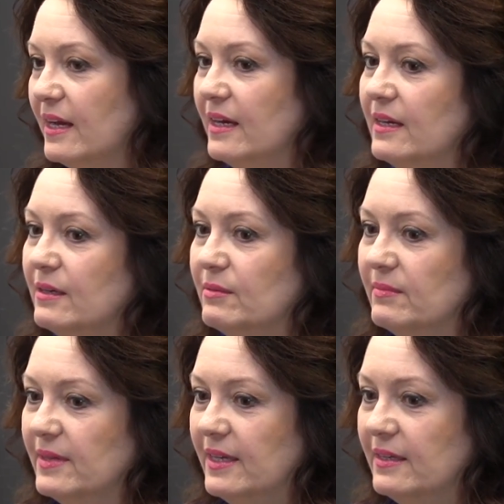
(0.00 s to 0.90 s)

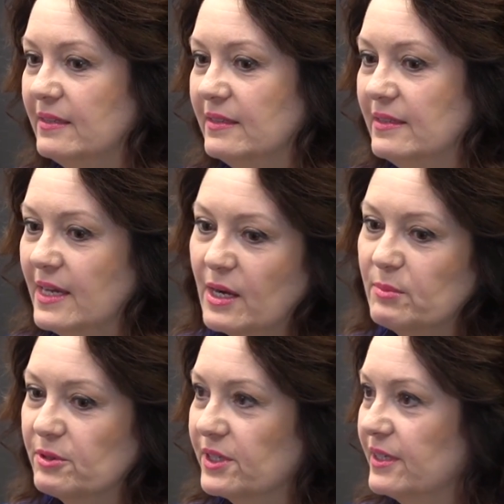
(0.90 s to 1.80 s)
And now
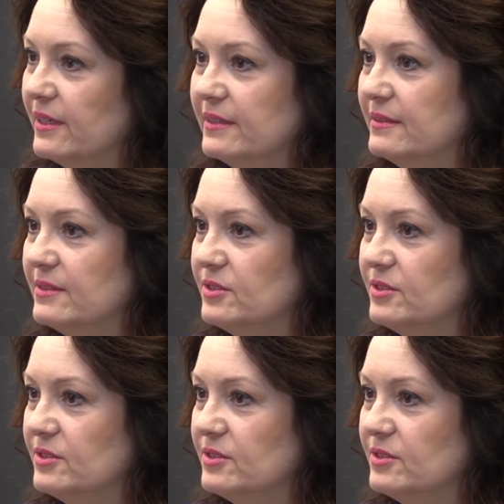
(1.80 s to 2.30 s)
I'm working on